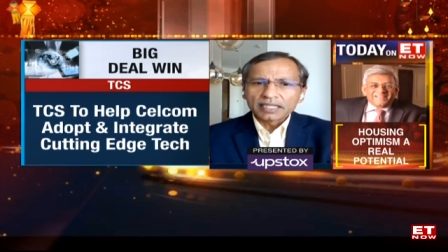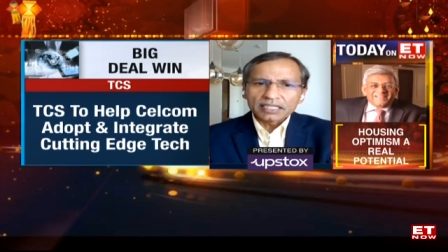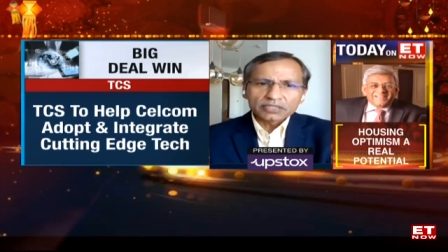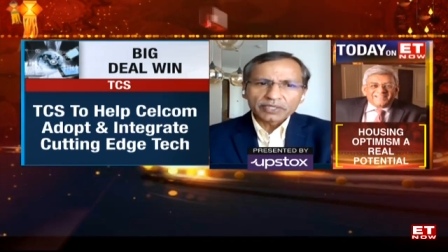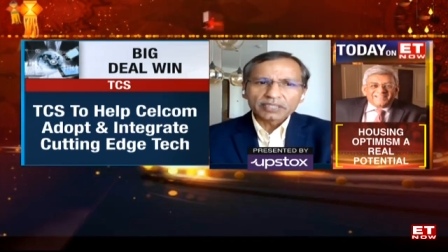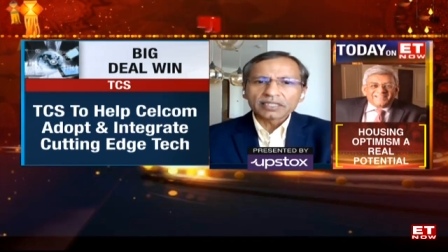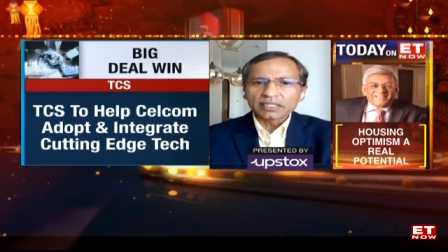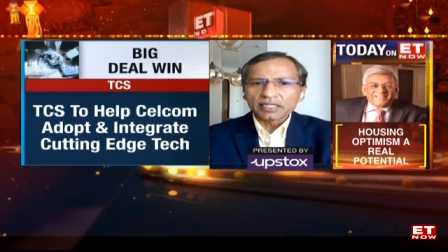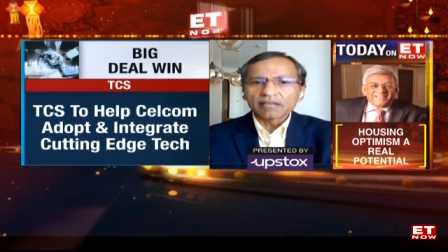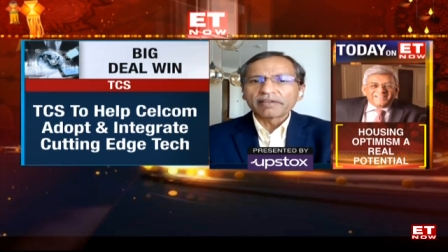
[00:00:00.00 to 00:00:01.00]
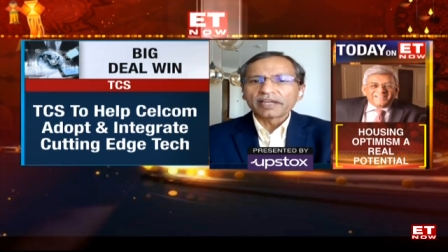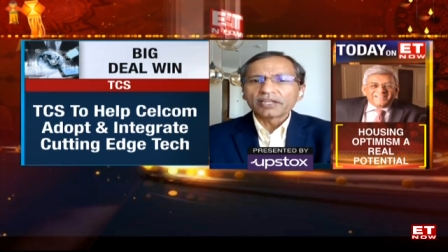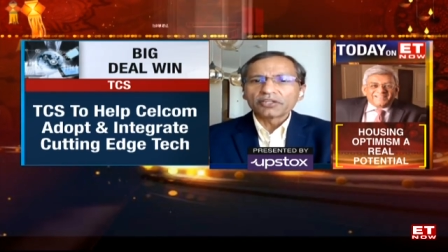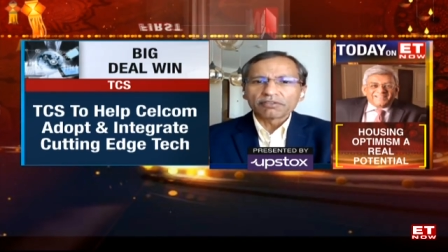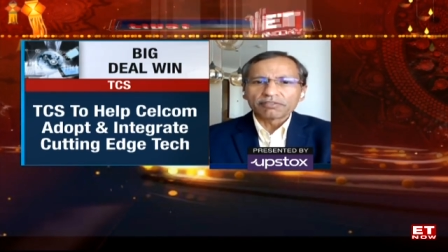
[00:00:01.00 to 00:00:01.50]
That's where the real
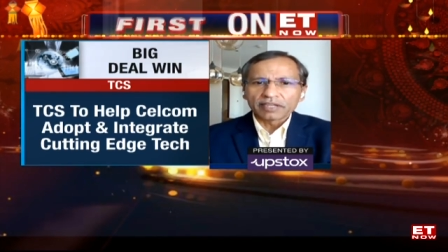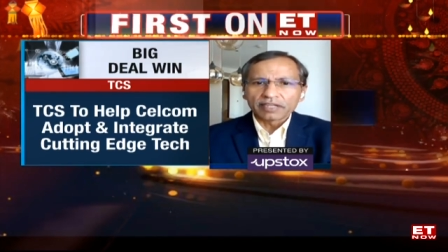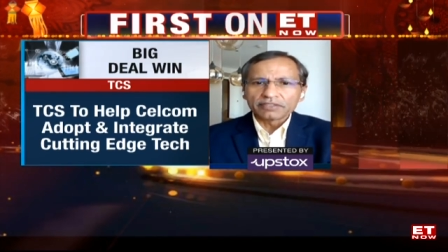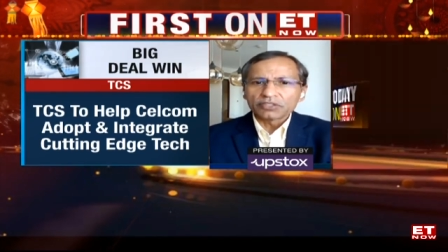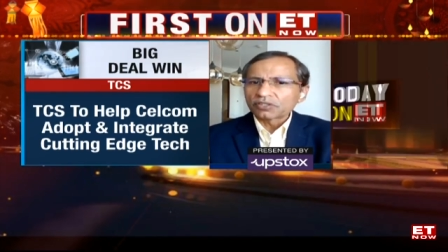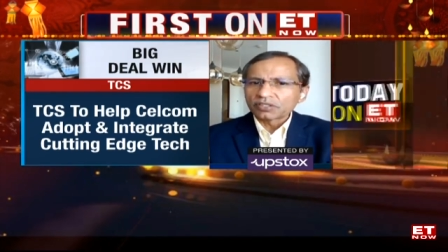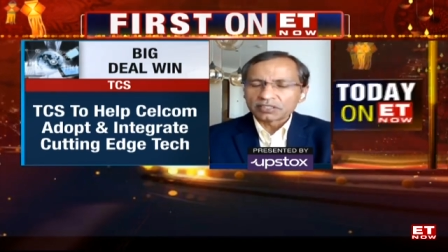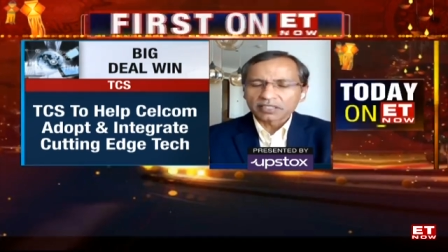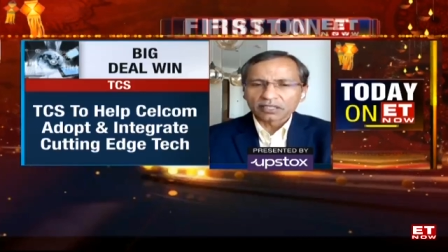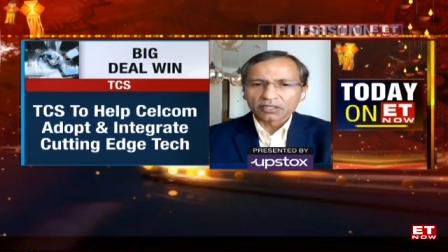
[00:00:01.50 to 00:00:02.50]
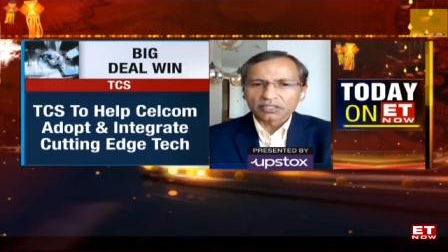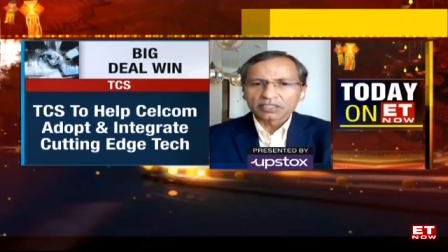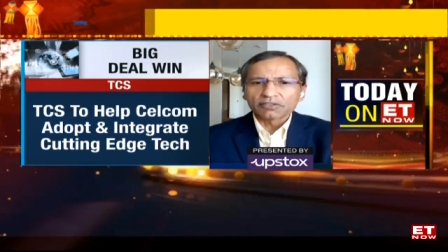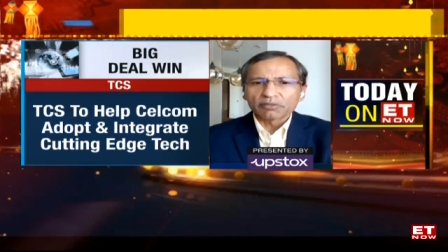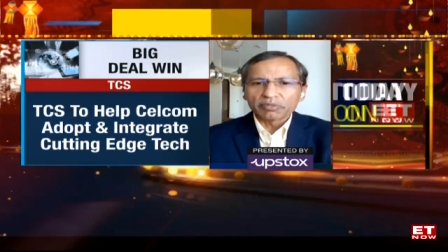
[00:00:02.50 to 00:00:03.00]
value of 5G or these
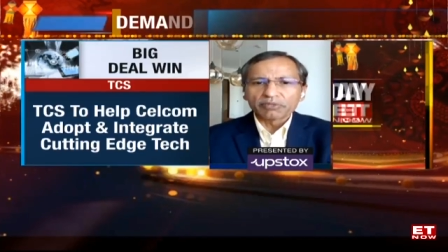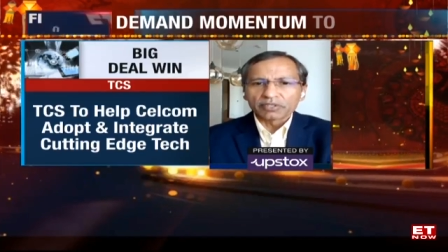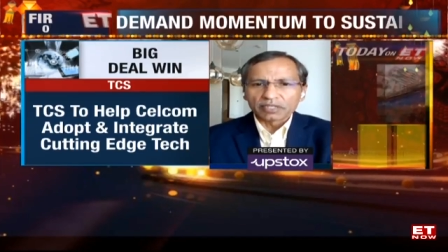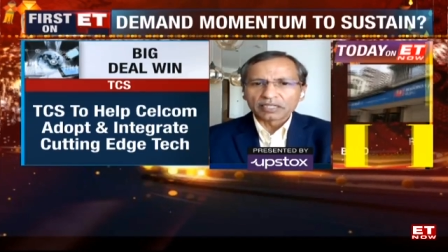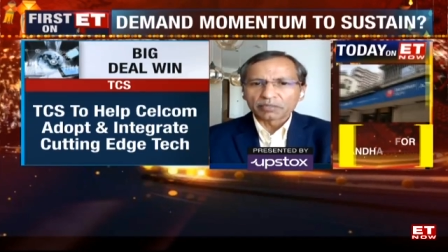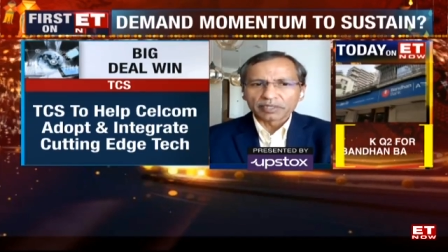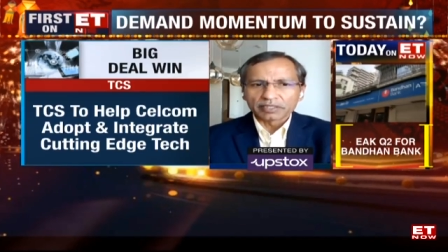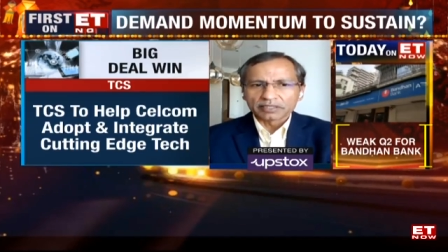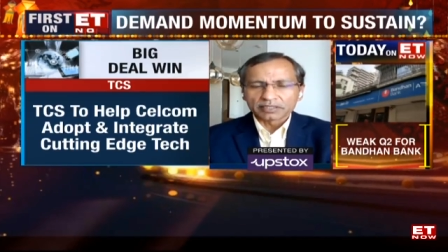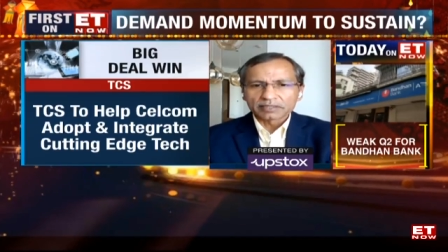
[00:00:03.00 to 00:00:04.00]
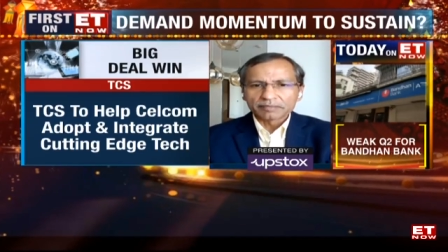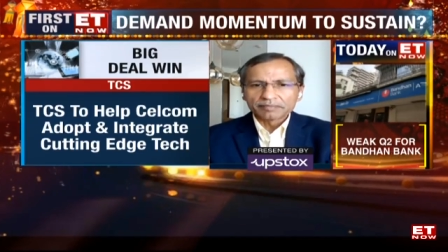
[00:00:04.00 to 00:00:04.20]
technologies will be for enterprises.